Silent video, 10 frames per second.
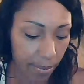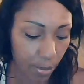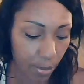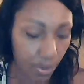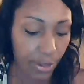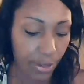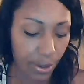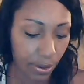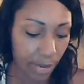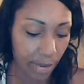with the
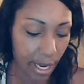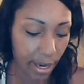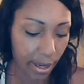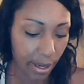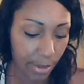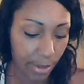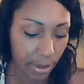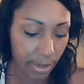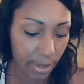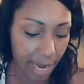new, and
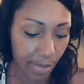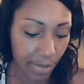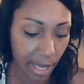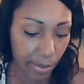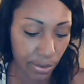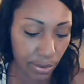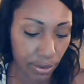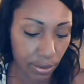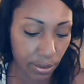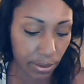to not be able
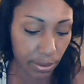to